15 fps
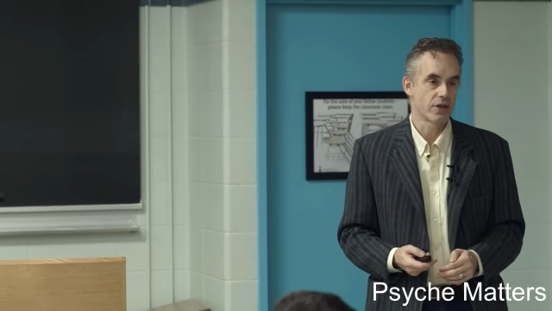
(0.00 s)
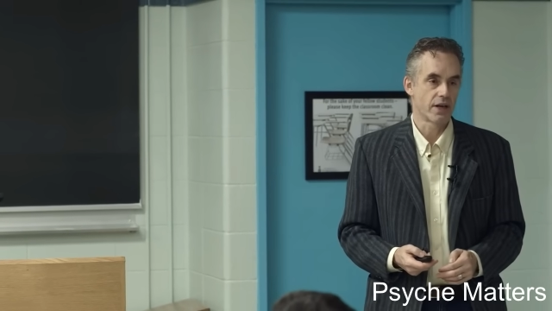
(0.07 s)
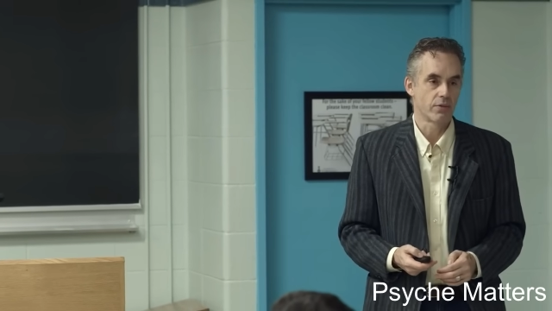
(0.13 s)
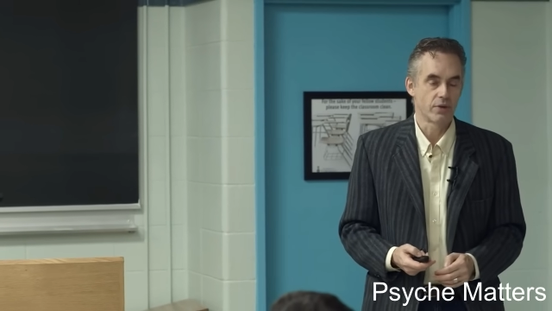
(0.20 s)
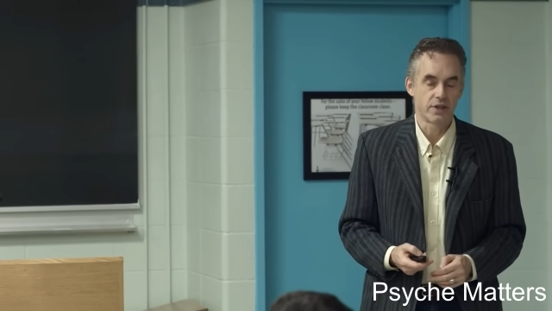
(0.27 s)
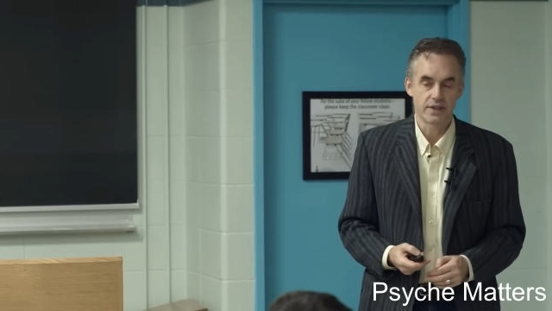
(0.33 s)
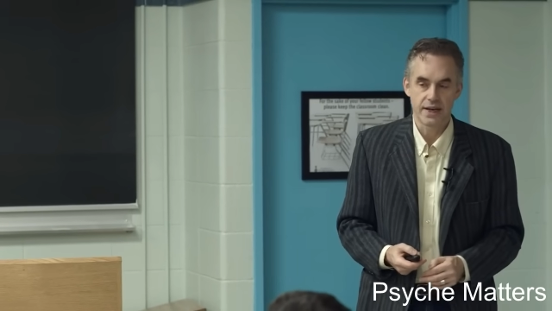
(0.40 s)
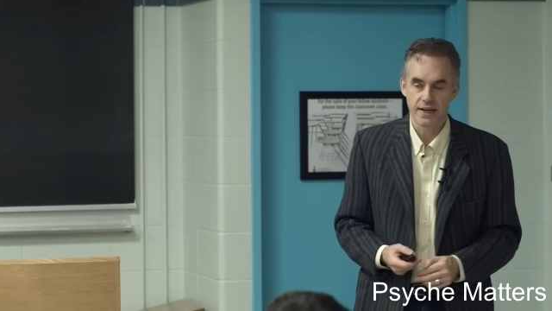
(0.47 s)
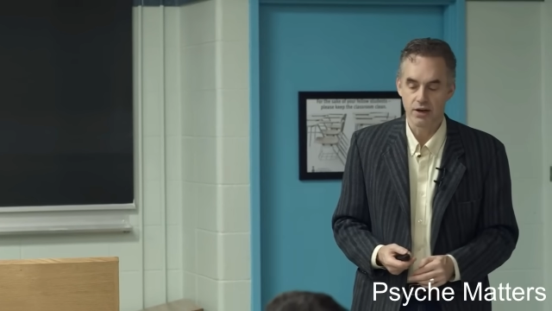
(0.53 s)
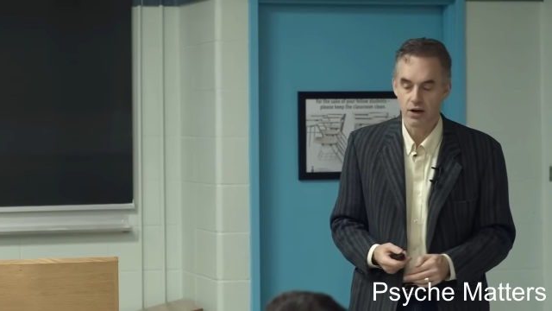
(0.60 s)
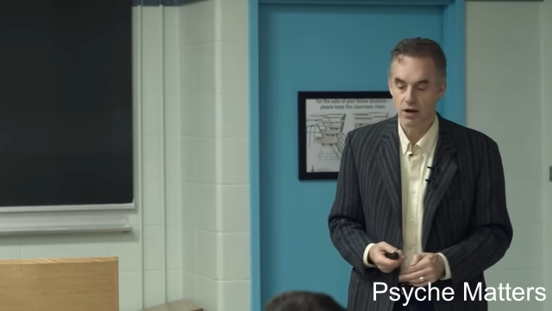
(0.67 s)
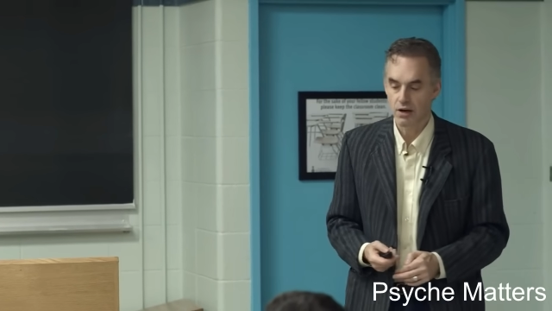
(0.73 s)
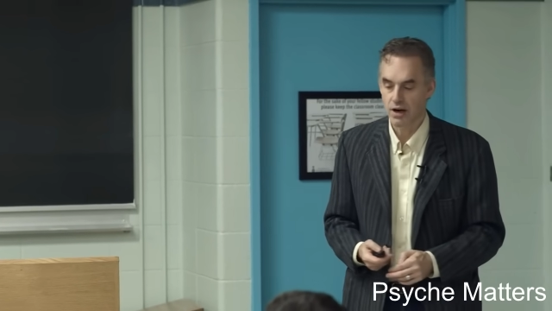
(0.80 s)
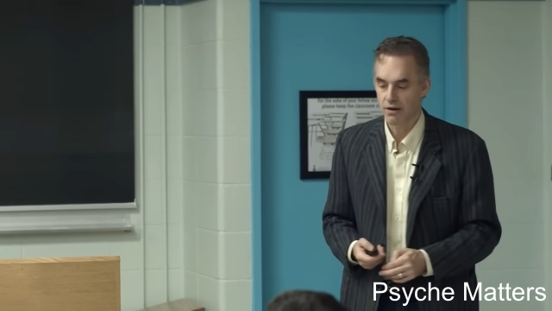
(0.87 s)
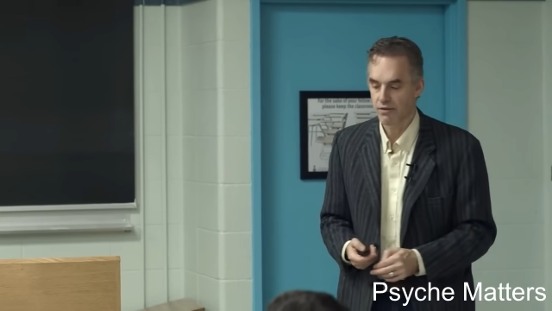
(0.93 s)
I would say,
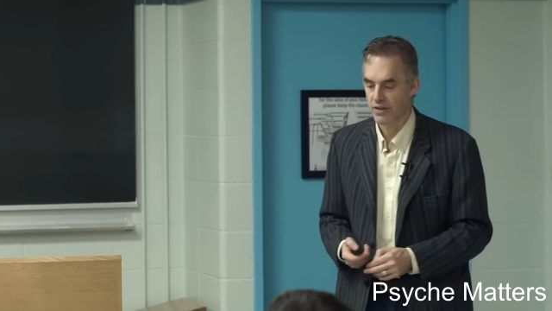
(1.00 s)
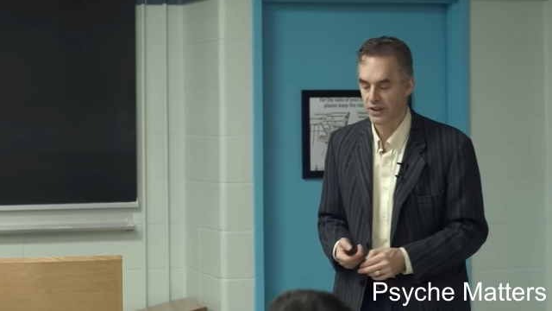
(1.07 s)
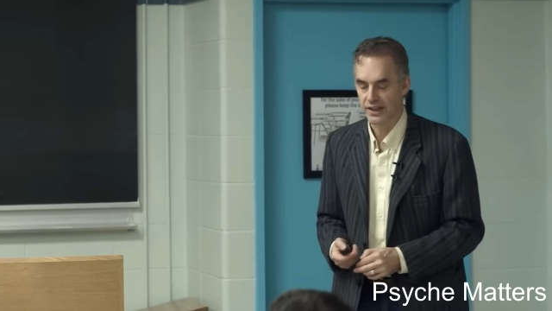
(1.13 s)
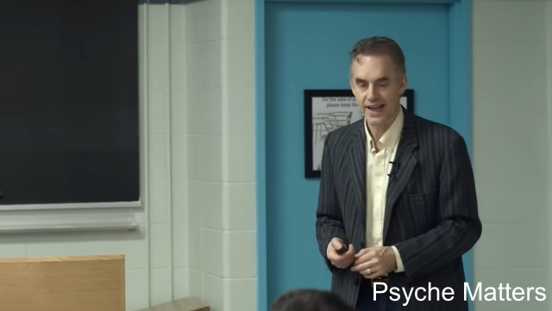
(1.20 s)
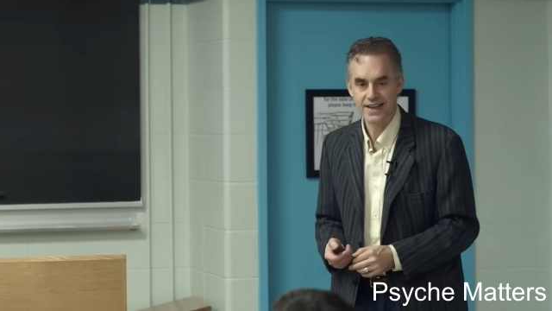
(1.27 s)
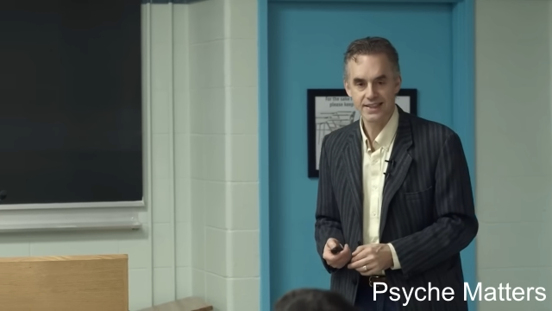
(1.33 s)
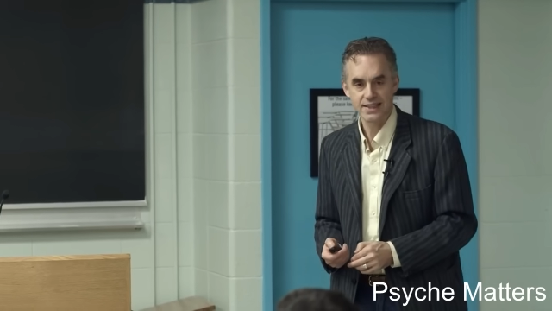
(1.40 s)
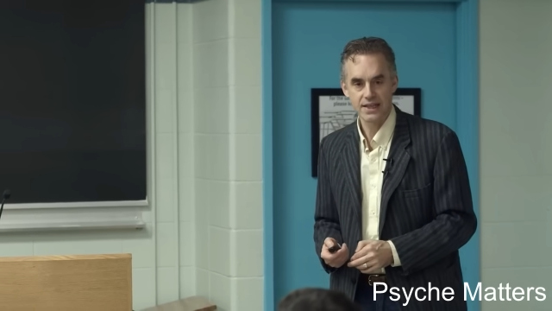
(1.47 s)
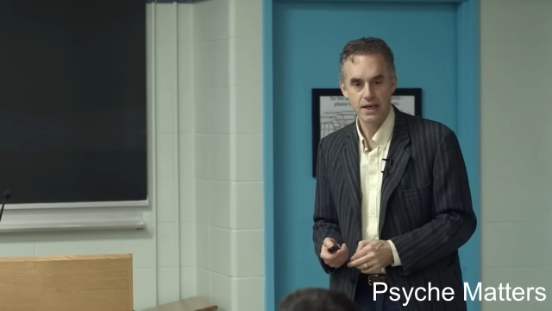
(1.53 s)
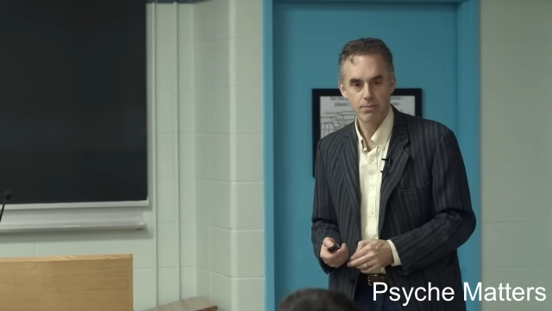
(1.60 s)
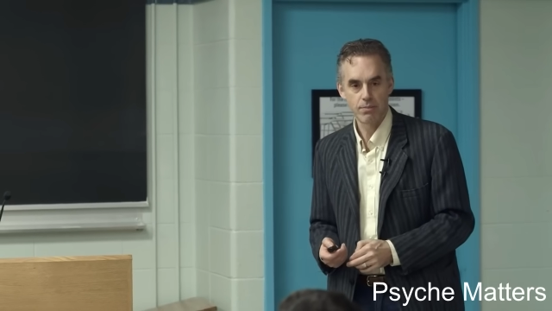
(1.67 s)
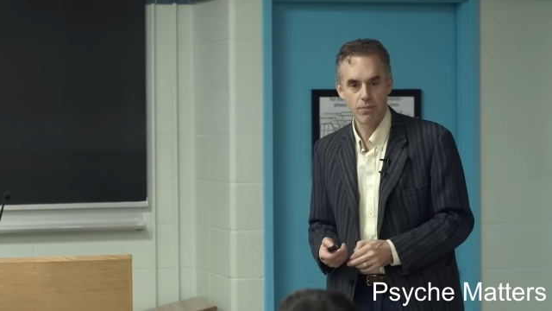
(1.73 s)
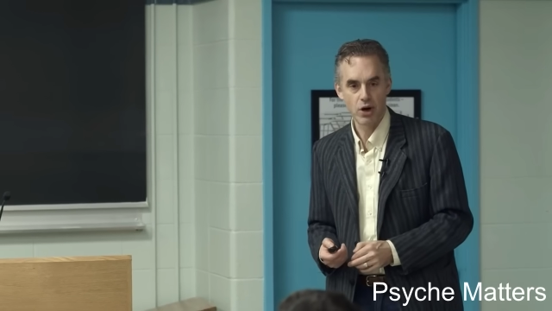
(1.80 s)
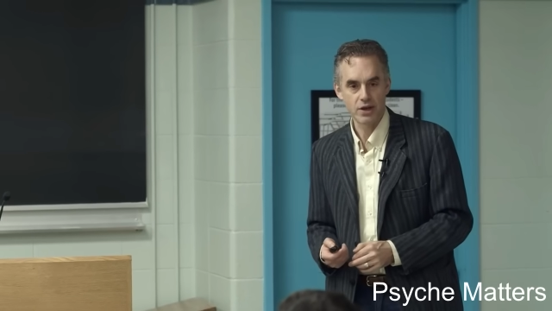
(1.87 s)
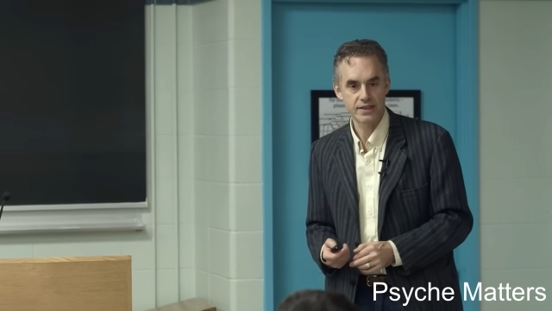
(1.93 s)
are of the less
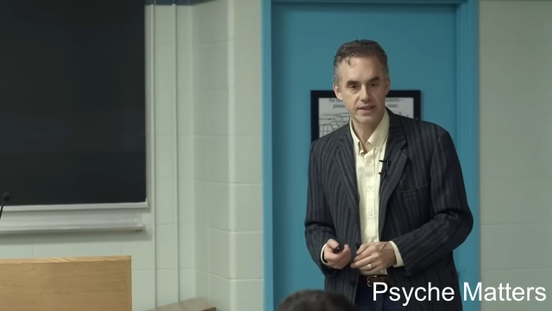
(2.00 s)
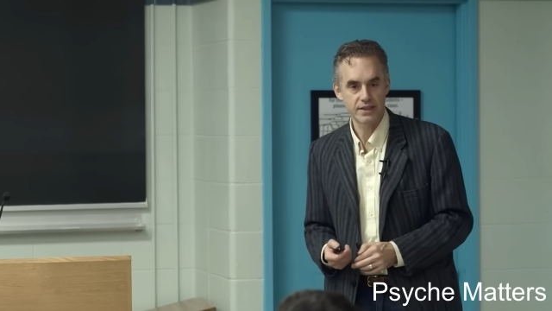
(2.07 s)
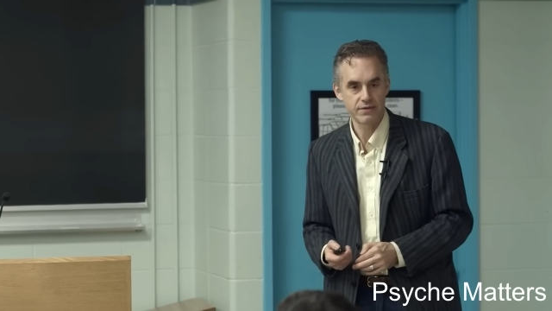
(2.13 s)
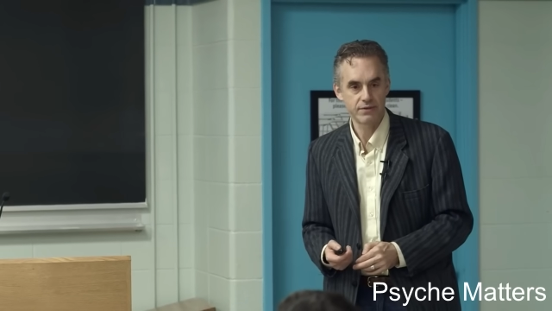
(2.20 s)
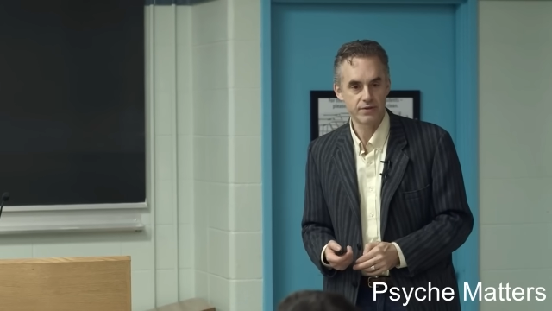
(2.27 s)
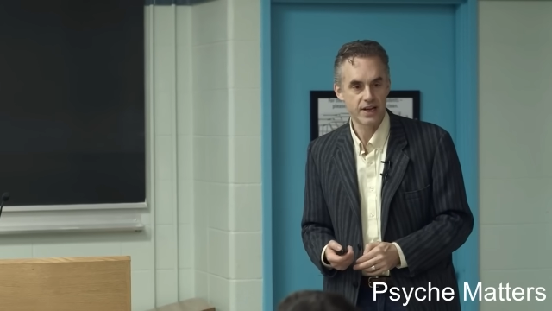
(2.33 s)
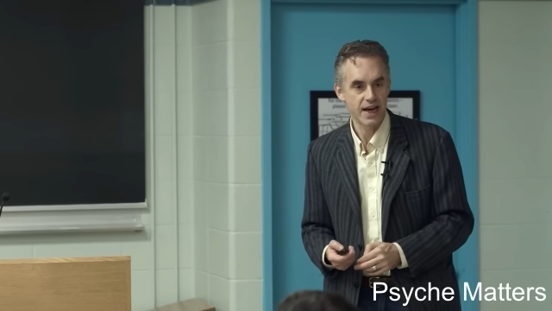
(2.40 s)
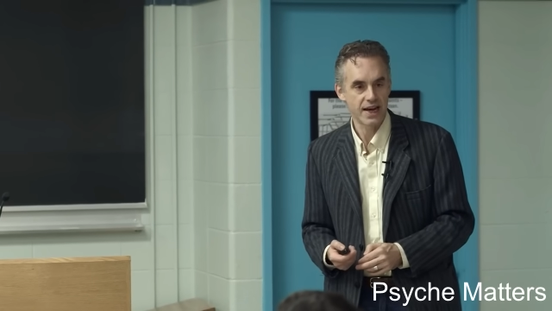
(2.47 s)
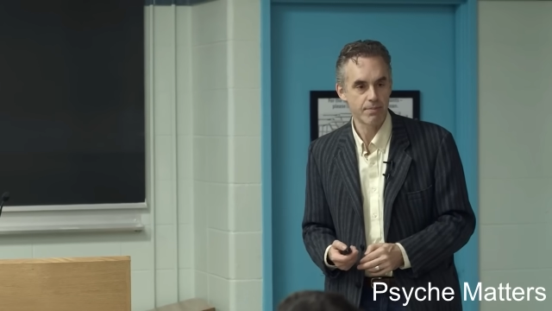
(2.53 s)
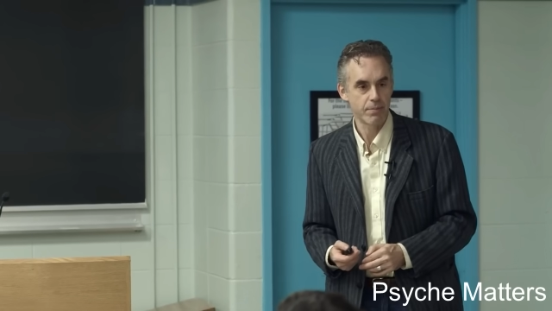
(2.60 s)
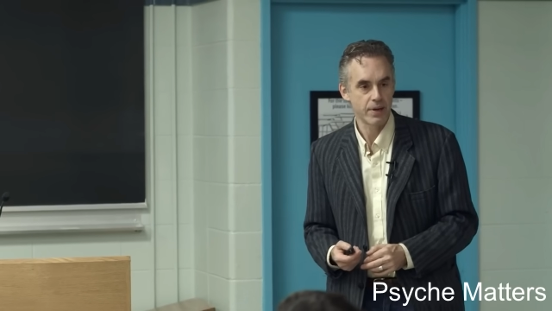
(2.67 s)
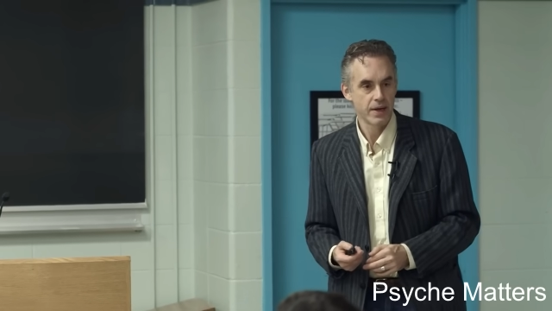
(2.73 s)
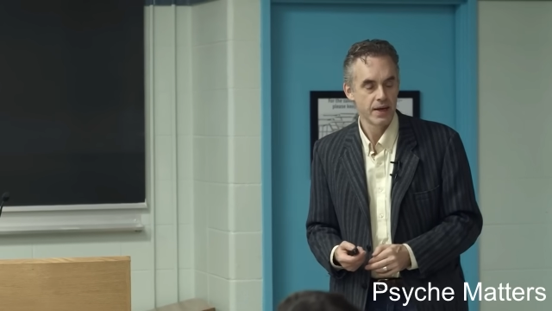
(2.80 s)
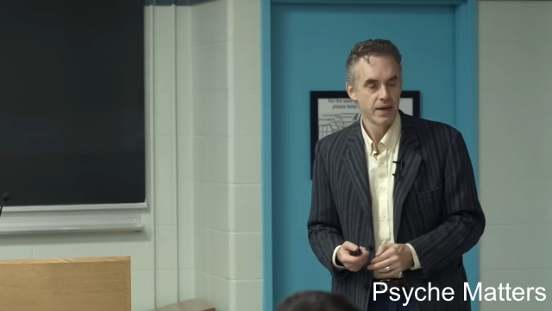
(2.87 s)
positive type.